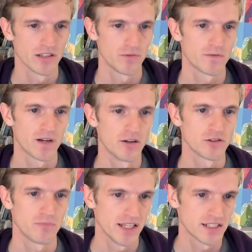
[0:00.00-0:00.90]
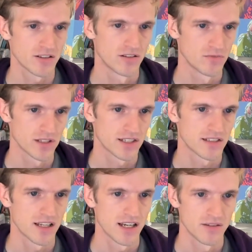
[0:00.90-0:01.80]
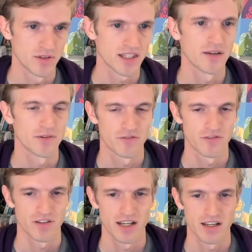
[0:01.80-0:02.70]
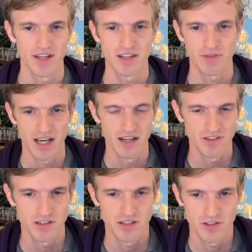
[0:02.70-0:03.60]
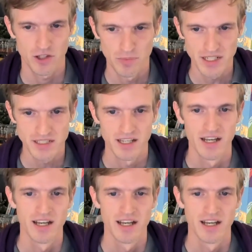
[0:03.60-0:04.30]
We route based on what's, uh, what type of uh, event we have into different topics